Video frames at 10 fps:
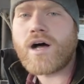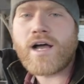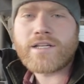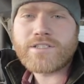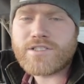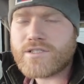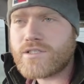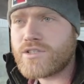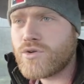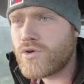and
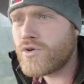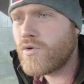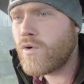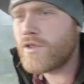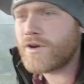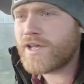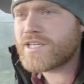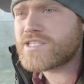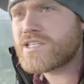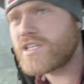you don't know what the
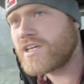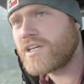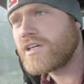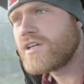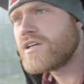rest of the,